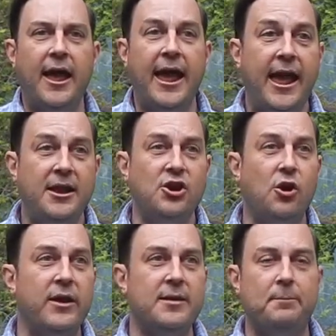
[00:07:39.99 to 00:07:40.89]
And you know
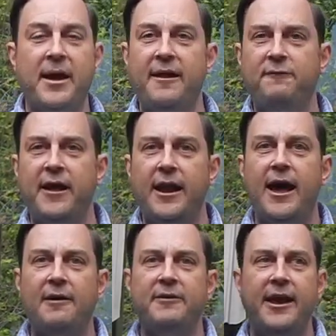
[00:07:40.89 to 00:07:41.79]
what the benefit
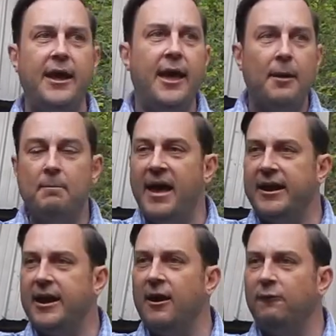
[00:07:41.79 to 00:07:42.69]
of a
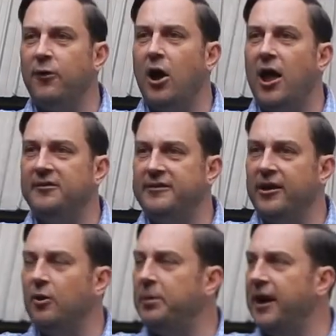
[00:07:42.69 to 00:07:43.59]
Medicare for All
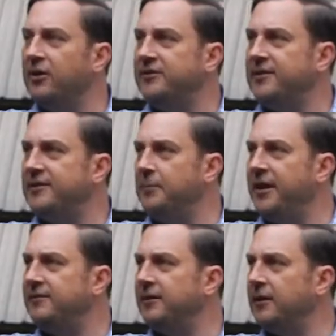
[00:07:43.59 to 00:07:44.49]
single-payer system
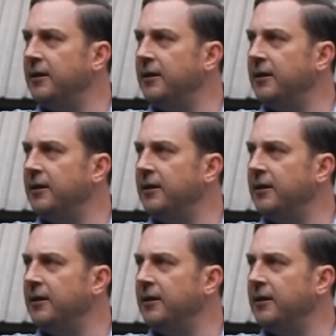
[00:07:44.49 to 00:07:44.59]
is?